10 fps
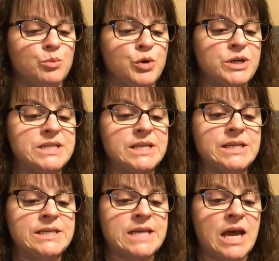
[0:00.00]
Printed
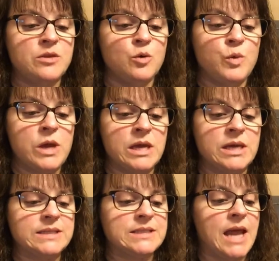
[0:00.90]
inside the wing
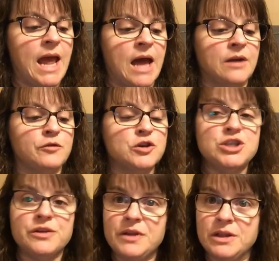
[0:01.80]
is an ad for
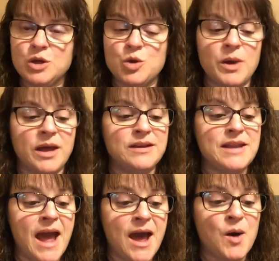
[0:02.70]
Jiffy Lube, and
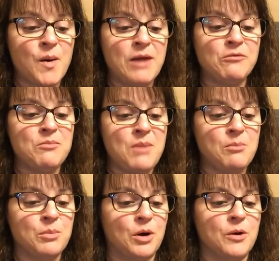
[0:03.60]
now I
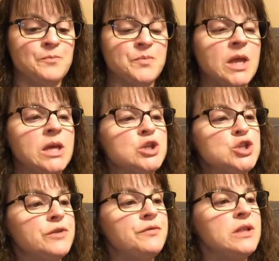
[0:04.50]
remember.
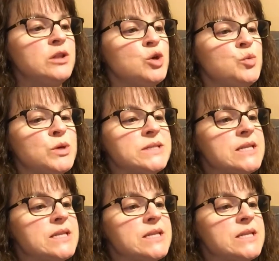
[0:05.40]
Jiffy Lube was